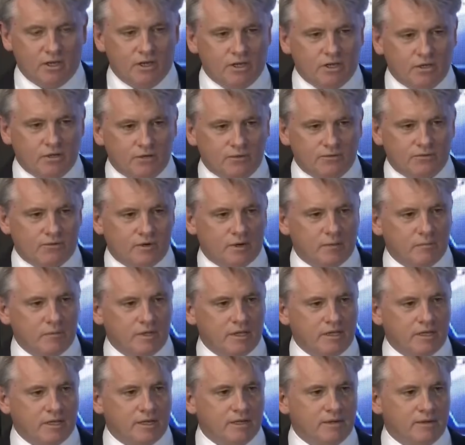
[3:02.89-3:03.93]
You know, from
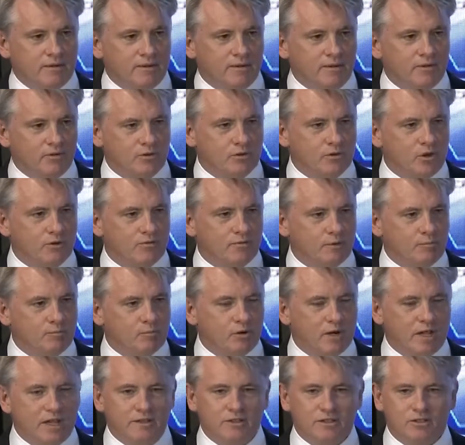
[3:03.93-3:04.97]
the loaf of
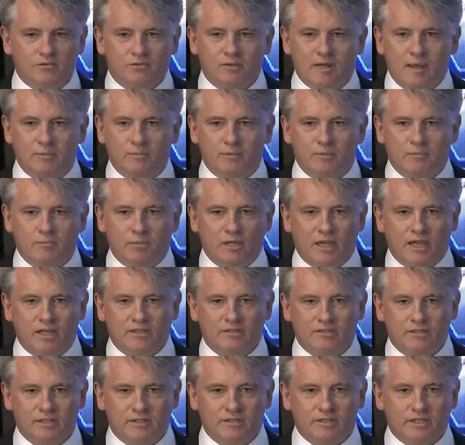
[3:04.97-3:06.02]
bread that's wrapped in
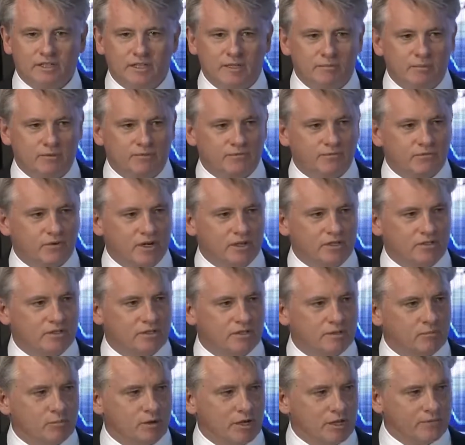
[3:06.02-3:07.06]
plastic to keep it fresh at
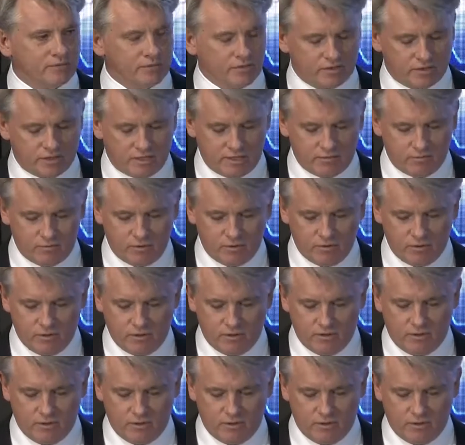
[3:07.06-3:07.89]
the breakfast table,